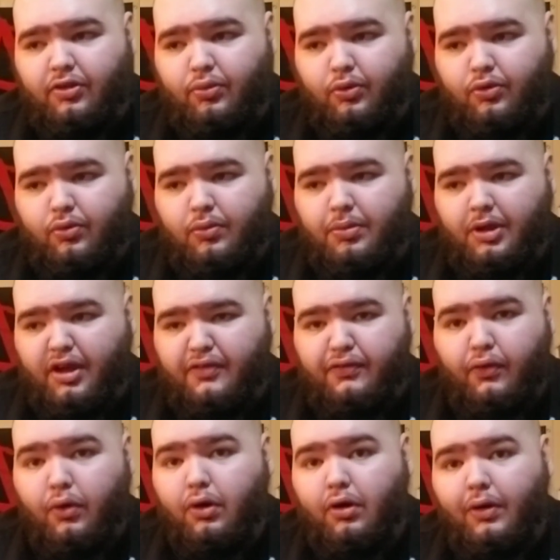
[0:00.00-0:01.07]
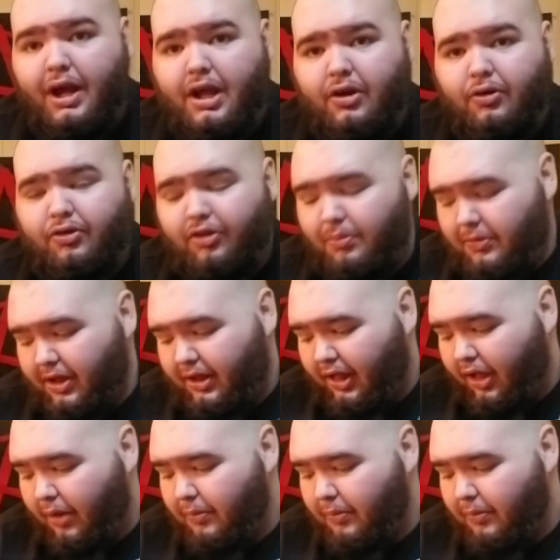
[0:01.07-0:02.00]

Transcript: which would be like $4,000 or something like that.